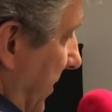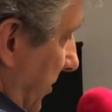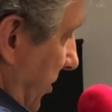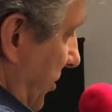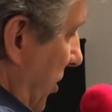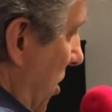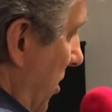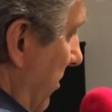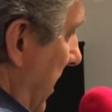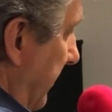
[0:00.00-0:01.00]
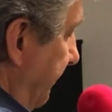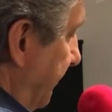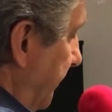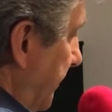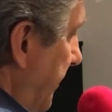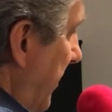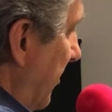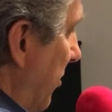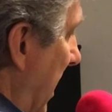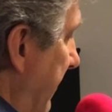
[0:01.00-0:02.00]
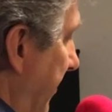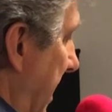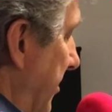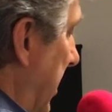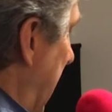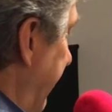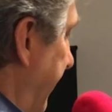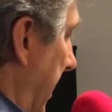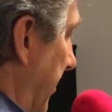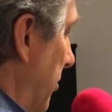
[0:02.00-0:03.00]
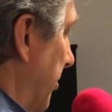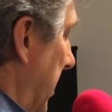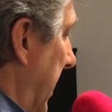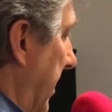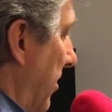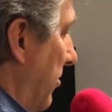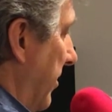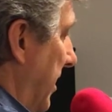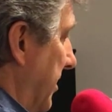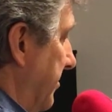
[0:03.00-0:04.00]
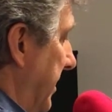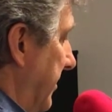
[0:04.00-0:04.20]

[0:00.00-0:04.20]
So she's calling around, trying to find her. Can't find her. Of course, can't get a hold of the husband.